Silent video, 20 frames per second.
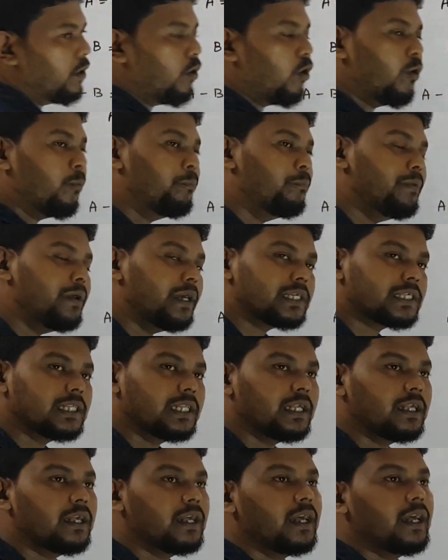Obviously,
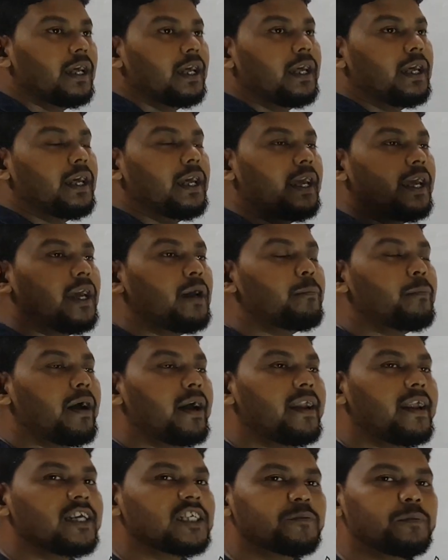A
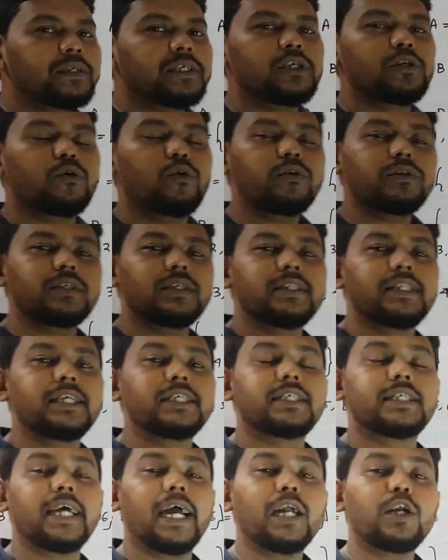minus B denotes the
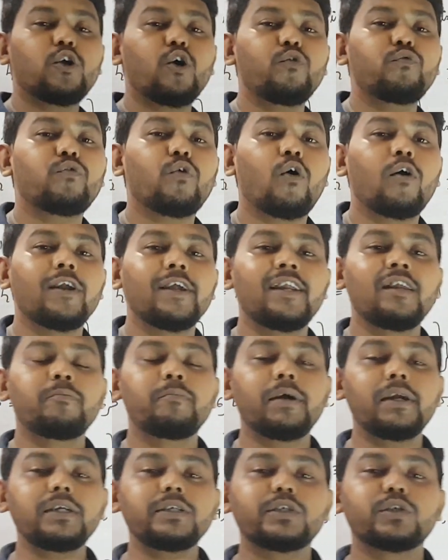set of all
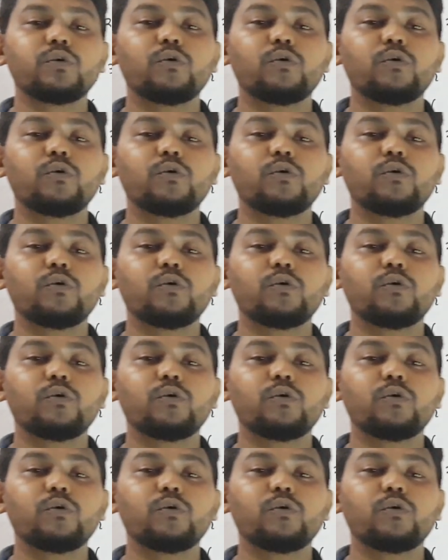elements